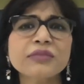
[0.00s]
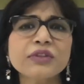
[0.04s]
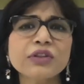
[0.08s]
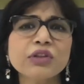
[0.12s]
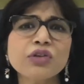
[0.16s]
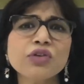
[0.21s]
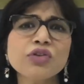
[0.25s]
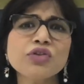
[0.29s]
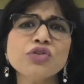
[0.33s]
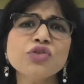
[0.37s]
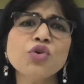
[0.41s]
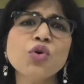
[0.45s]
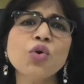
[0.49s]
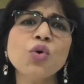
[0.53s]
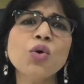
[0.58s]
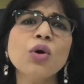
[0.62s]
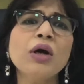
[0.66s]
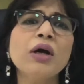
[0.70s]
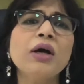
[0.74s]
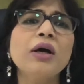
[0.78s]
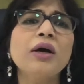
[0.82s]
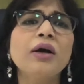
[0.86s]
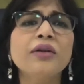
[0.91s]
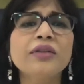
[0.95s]

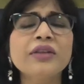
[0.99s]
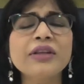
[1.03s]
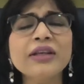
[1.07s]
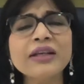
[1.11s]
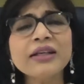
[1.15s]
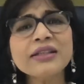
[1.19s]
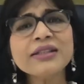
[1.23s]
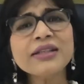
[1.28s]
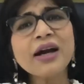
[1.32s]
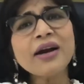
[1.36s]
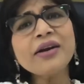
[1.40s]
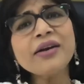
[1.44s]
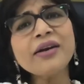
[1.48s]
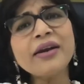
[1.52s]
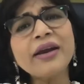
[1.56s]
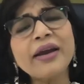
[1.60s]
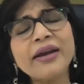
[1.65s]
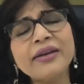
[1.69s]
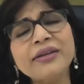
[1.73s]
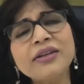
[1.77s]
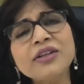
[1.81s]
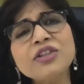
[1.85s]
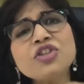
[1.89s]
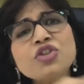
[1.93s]
So the entire
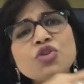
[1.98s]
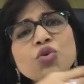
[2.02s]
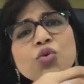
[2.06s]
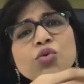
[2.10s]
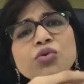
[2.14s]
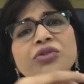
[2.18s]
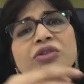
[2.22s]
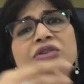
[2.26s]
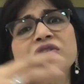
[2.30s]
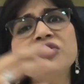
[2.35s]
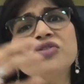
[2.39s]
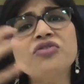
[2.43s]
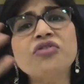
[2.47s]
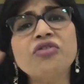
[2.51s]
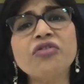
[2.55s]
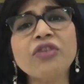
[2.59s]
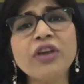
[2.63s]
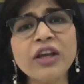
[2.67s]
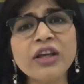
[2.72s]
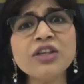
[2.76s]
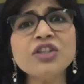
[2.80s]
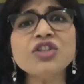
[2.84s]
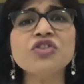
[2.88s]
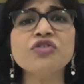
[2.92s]
Head and Shoulders
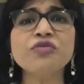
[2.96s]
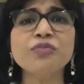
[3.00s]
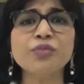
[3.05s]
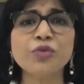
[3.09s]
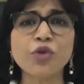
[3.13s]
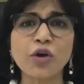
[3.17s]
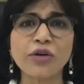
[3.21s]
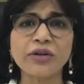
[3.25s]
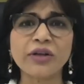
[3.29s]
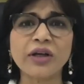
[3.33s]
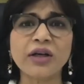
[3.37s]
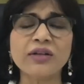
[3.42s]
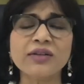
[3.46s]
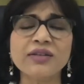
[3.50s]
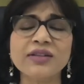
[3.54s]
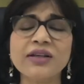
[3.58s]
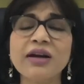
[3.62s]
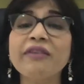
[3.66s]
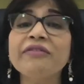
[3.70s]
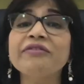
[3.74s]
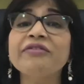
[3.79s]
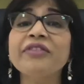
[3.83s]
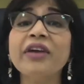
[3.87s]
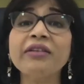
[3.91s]
range of products
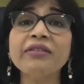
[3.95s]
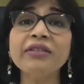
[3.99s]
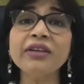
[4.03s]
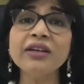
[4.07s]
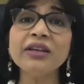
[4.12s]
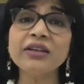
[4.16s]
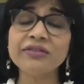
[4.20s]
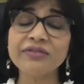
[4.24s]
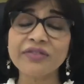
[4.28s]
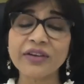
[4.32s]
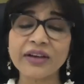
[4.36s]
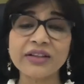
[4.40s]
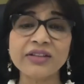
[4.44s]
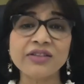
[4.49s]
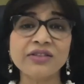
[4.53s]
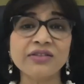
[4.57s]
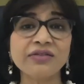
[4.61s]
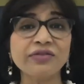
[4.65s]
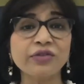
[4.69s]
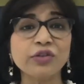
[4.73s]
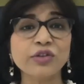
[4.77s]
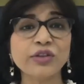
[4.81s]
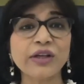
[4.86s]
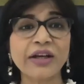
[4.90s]
are very
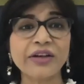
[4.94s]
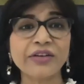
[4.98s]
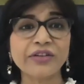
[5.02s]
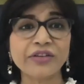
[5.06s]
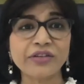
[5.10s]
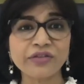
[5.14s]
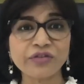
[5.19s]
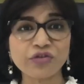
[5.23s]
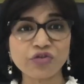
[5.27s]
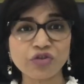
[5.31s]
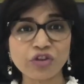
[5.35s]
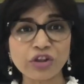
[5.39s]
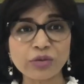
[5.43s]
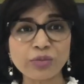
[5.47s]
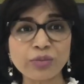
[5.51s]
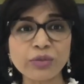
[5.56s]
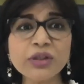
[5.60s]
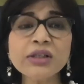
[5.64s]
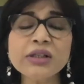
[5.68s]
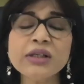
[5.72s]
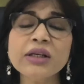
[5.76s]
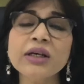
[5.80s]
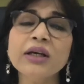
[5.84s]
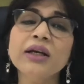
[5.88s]
effective for dandruff
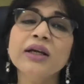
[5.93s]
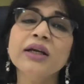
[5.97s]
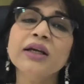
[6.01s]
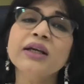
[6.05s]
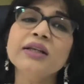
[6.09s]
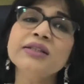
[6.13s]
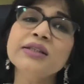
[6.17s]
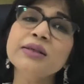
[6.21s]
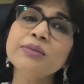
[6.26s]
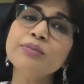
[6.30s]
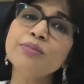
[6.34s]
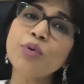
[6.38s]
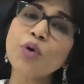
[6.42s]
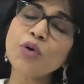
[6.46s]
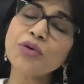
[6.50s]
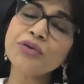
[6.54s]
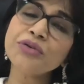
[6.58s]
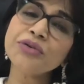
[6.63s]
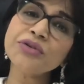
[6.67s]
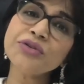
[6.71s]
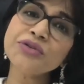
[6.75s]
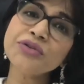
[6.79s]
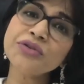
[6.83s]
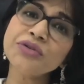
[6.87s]
treatment. It's
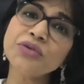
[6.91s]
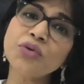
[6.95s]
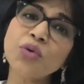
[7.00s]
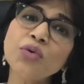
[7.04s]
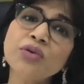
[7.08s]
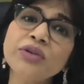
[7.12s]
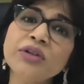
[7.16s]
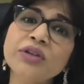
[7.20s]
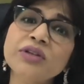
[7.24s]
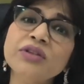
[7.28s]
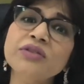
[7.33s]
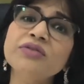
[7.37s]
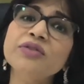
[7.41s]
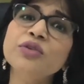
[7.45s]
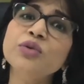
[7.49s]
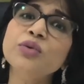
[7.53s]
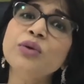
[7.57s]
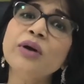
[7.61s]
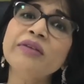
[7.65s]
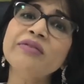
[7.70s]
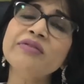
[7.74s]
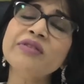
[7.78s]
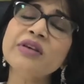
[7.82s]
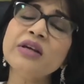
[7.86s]
important to note that if you
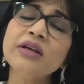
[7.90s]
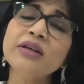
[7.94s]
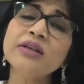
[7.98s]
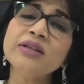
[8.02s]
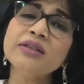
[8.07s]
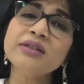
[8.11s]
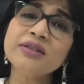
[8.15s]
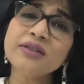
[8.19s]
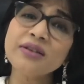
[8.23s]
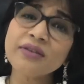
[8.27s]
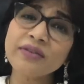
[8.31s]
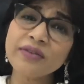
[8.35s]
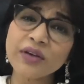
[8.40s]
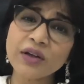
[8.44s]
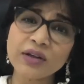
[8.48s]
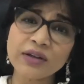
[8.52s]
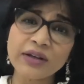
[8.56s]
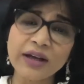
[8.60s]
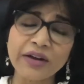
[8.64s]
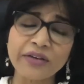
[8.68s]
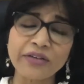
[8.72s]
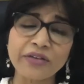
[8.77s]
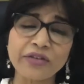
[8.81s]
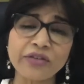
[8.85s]
have severe
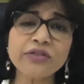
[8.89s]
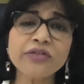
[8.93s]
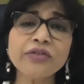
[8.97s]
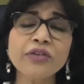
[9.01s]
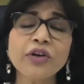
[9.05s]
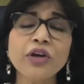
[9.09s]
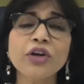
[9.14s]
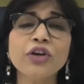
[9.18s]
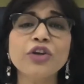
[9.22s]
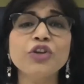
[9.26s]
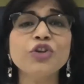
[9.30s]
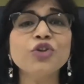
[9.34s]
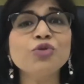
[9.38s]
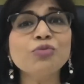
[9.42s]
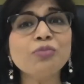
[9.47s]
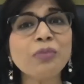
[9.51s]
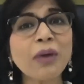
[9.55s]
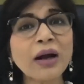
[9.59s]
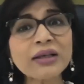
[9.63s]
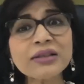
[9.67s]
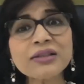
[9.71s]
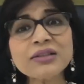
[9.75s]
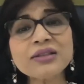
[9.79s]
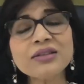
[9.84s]
dandruff, you
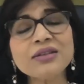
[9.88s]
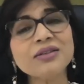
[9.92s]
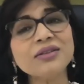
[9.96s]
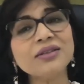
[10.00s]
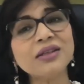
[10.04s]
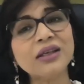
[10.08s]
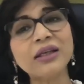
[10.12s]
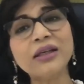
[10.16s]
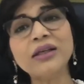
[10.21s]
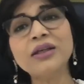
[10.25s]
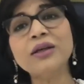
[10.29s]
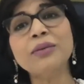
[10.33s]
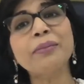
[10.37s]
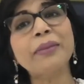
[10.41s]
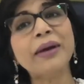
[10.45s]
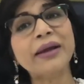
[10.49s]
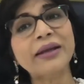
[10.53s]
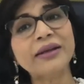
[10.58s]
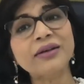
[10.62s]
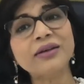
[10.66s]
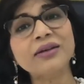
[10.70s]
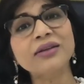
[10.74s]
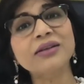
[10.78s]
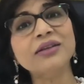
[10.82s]
must seek
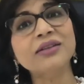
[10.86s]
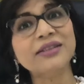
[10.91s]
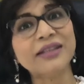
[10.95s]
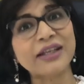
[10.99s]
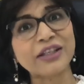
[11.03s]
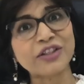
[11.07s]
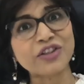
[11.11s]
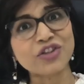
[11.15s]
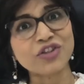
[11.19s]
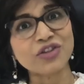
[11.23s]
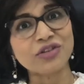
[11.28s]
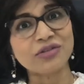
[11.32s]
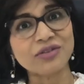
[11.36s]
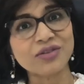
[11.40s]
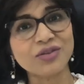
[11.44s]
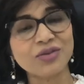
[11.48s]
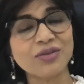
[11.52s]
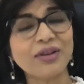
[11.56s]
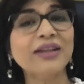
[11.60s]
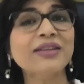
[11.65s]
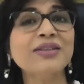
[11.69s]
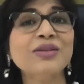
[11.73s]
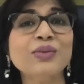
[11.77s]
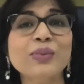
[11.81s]
medical attention. So
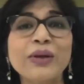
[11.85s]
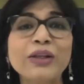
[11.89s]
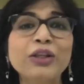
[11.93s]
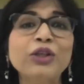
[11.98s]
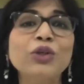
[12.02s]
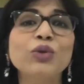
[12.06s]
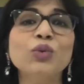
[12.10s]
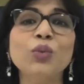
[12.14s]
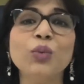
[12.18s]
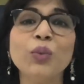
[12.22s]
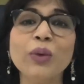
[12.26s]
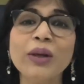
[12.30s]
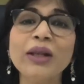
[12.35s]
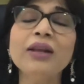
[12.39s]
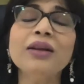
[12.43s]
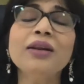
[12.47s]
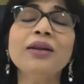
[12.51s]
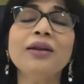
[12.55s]
that's when you will